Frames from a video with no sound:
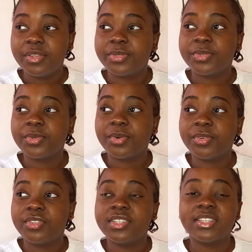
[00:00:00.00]

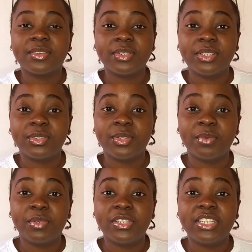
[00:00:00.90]
So dress according to your
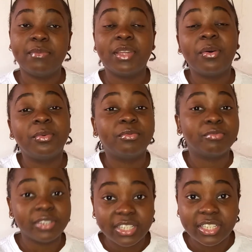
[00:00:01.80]
body shape, that will
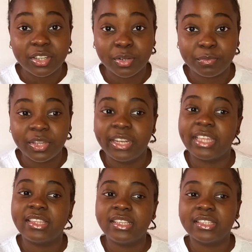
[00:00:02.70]
really help you, and I
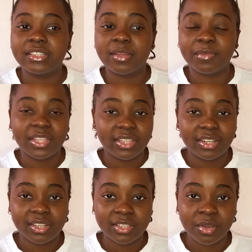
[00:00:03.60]
think it's something that
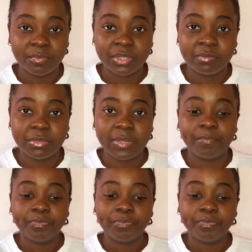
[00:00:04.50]
has helped me.